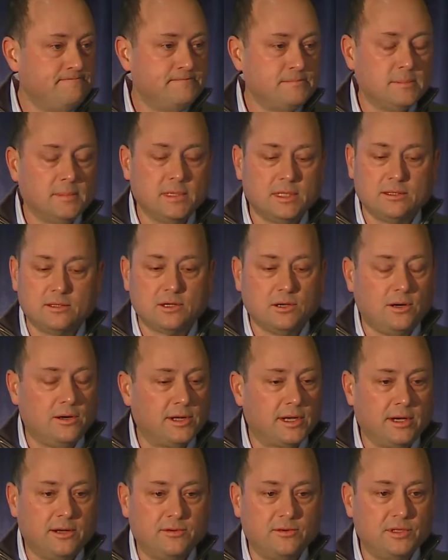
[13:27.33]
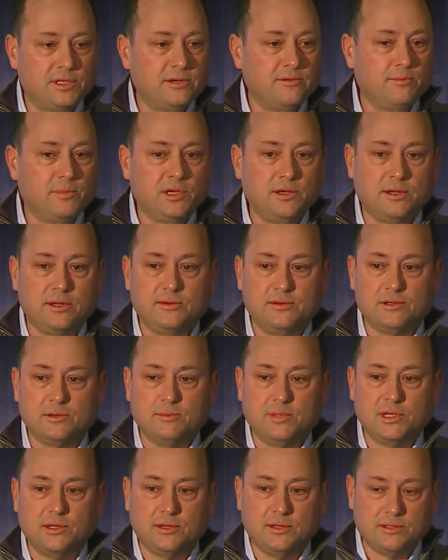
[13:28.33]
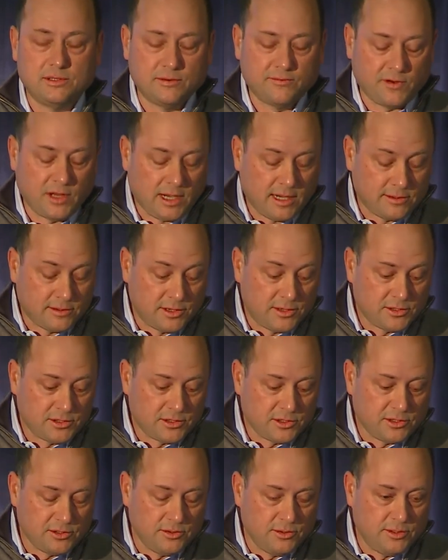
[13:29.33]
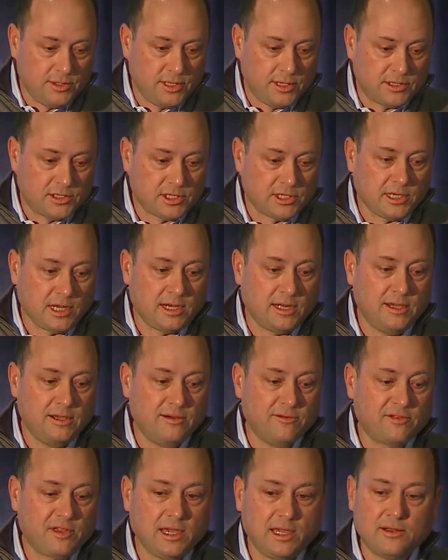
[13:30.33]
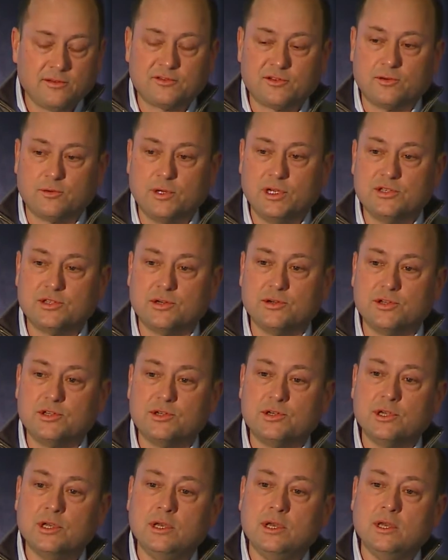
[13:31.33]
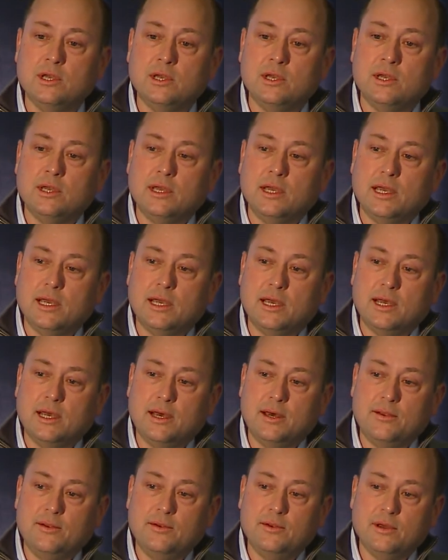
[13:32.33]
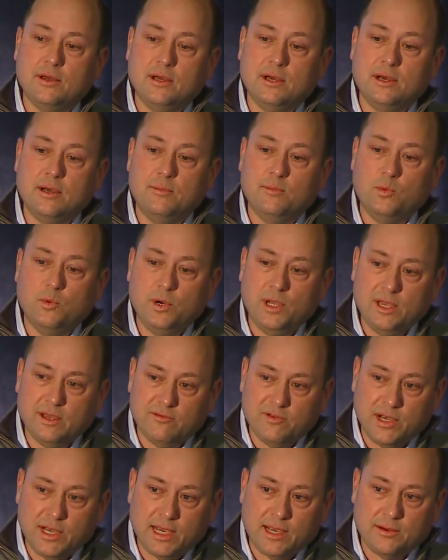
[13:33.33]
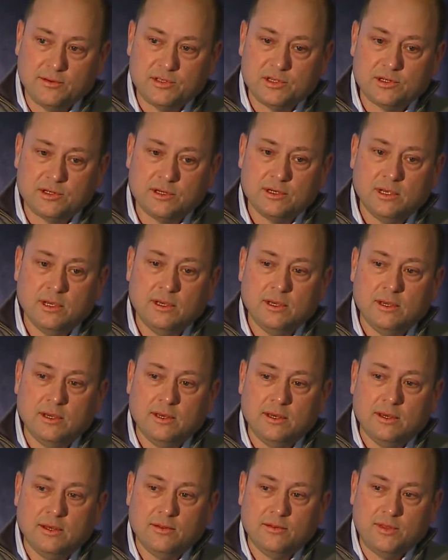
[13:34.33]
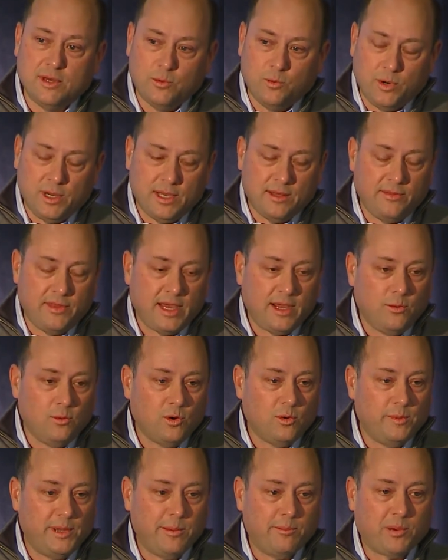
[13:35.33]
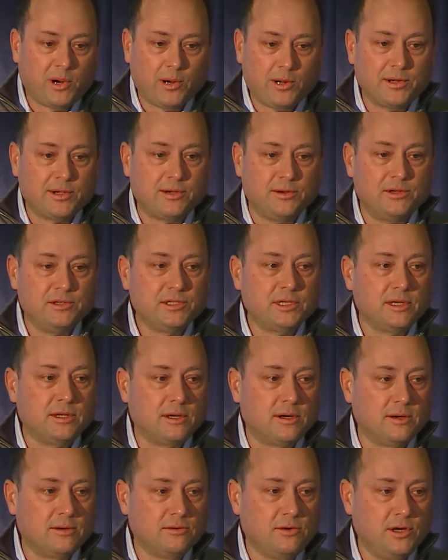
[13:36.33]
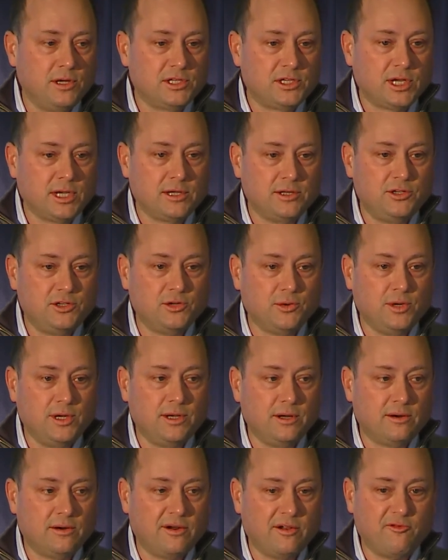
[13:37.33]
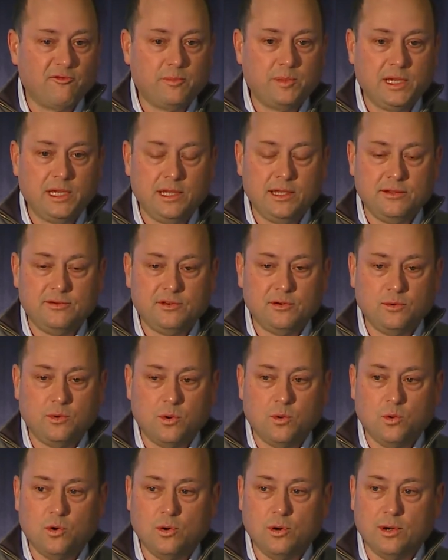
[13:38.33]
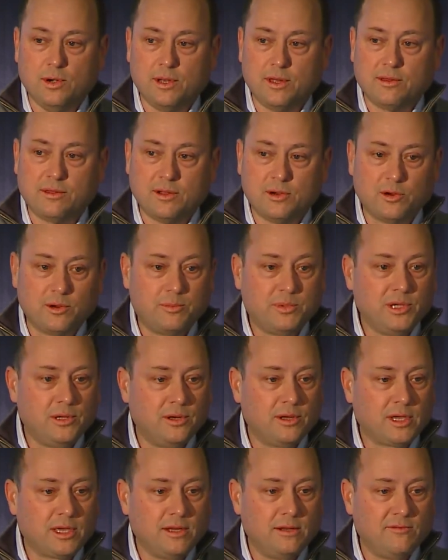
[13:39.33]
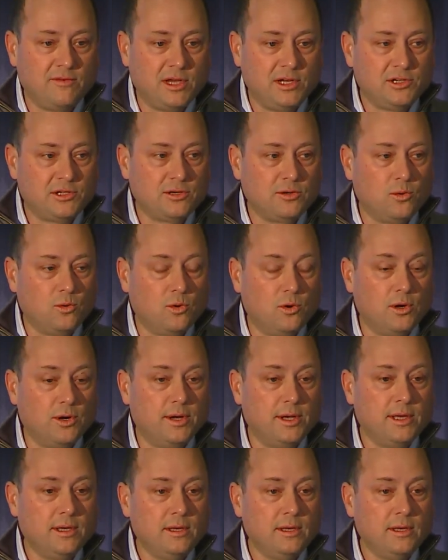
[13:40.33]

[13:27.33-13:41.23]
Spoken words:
let's call it hundreds of millions or billions of dollars, to the study of cancer research. And we have announced that we and they will be partners and are launching a joint RFP to award a Therapeutic Innovation Award,